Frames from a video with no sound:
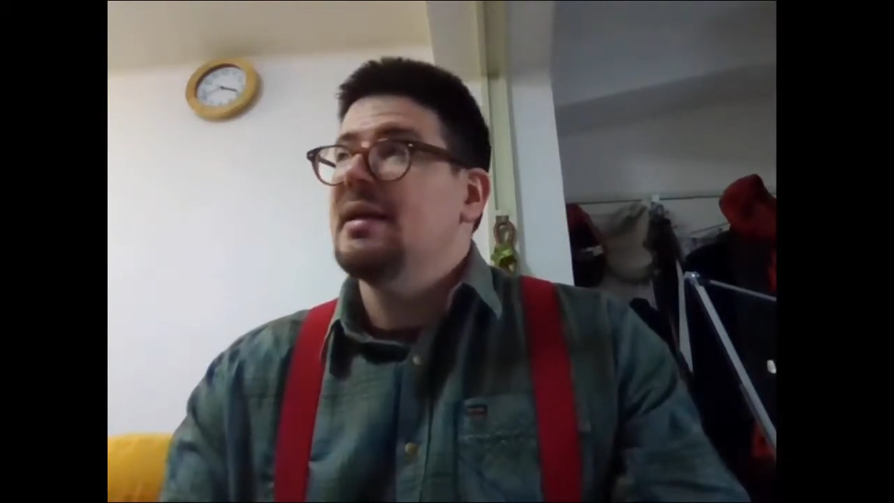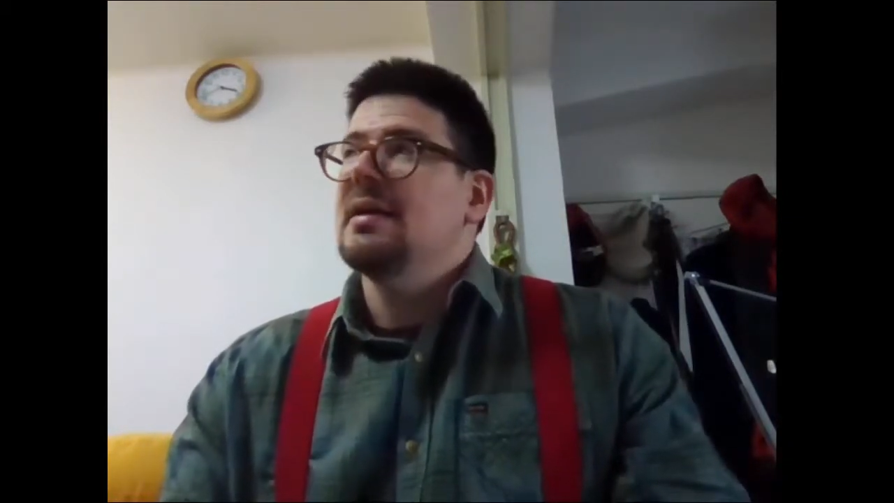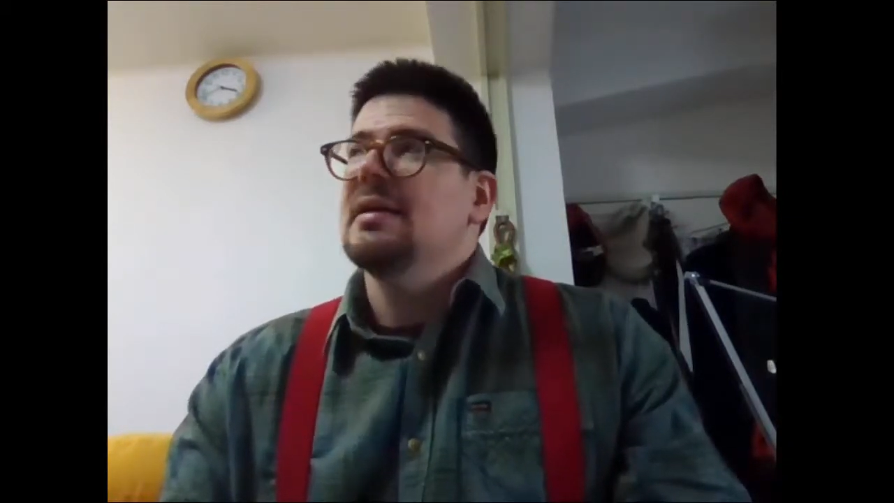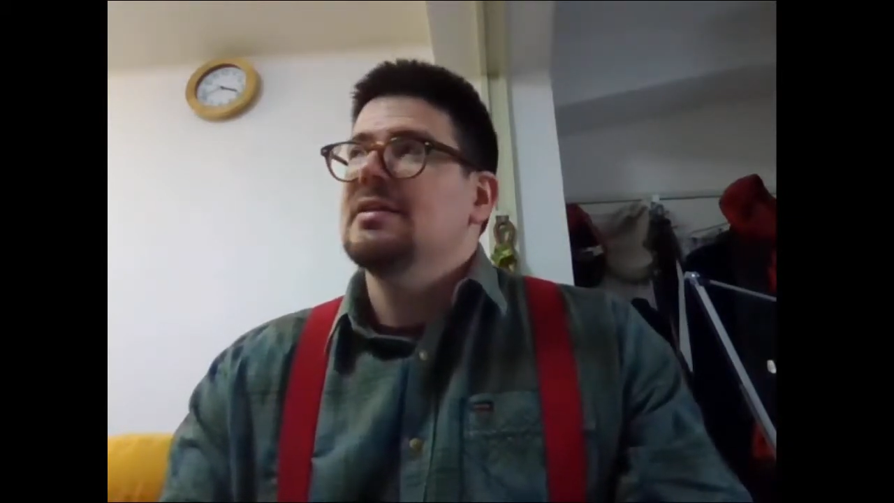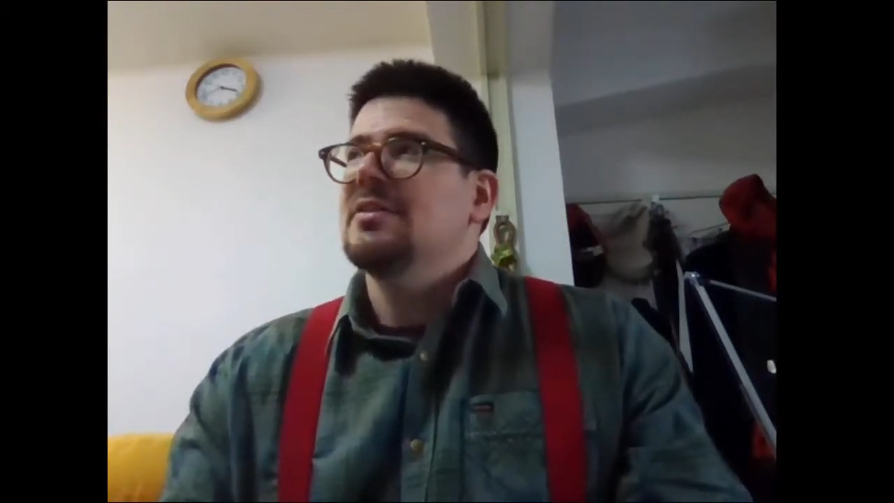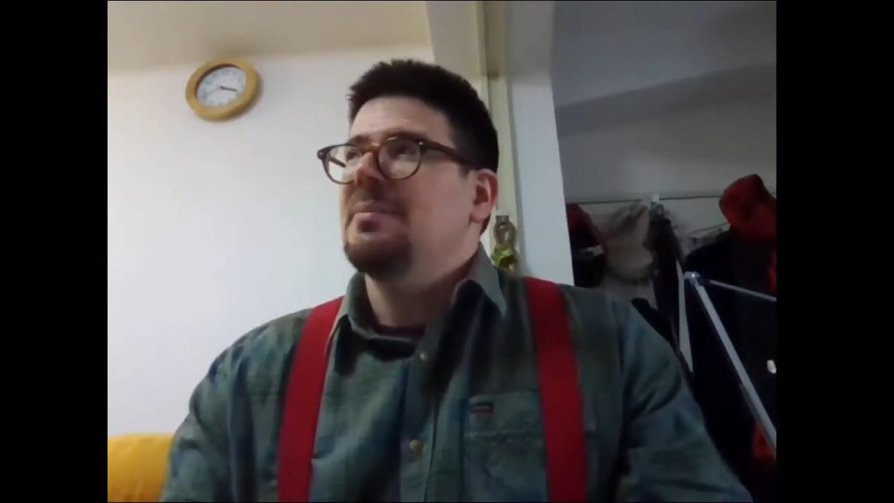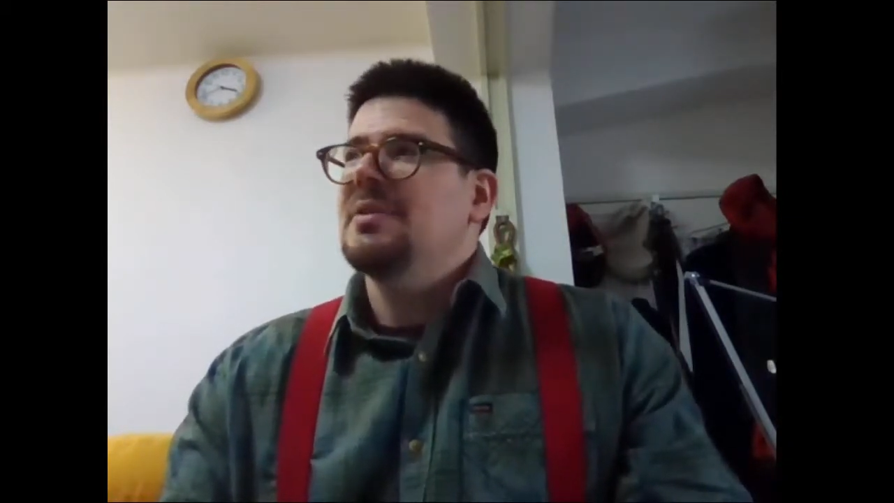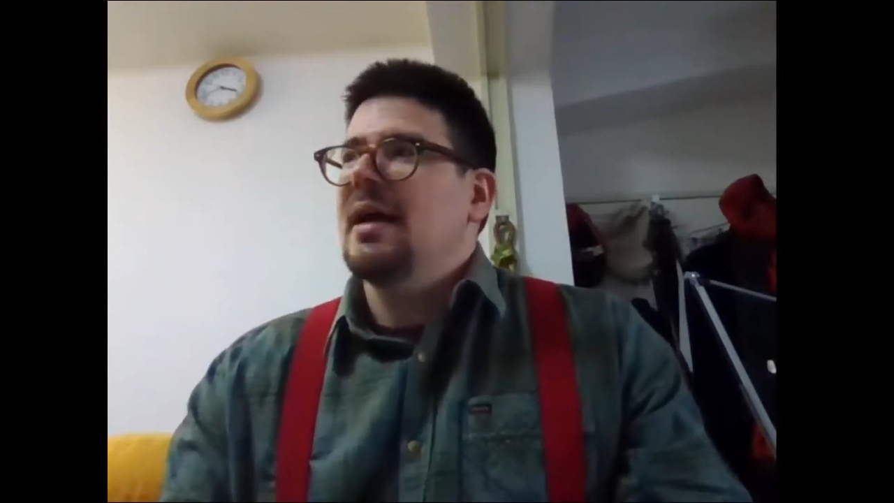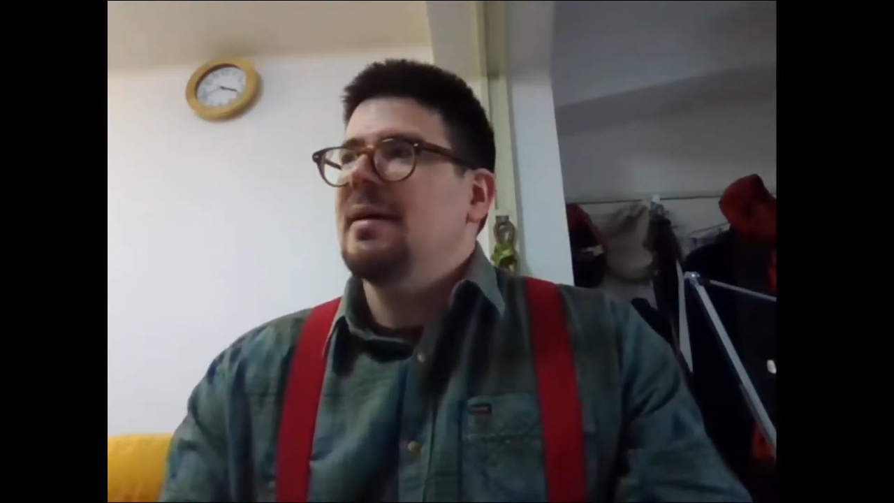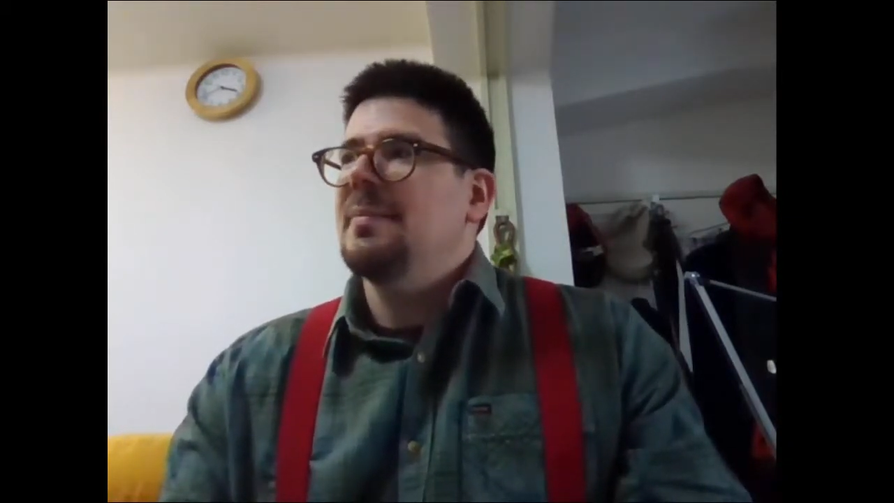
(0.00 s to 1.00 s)

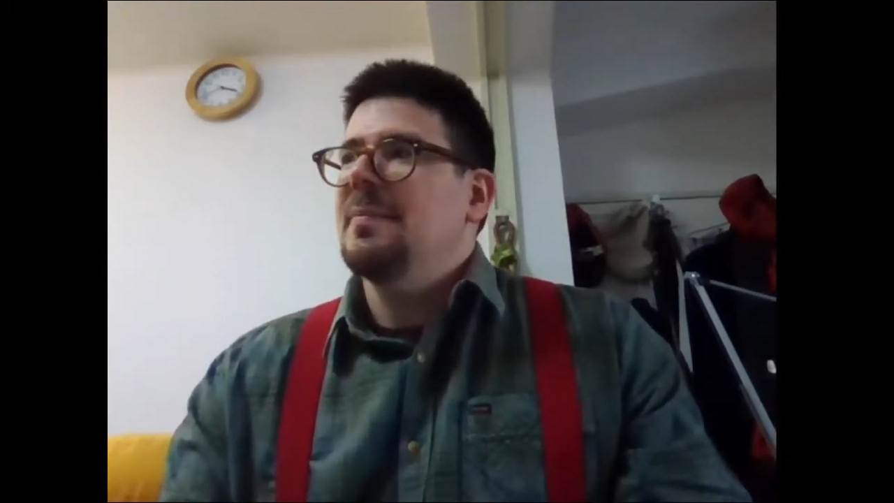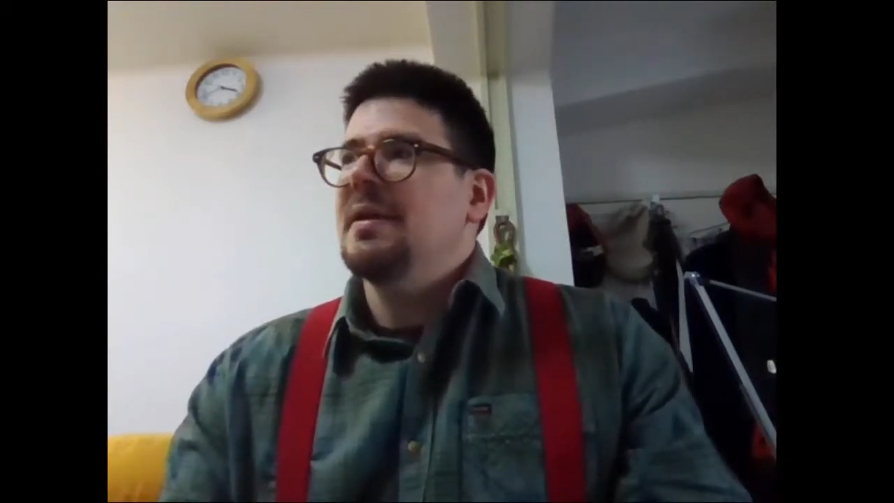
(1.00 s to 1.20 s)
sometime in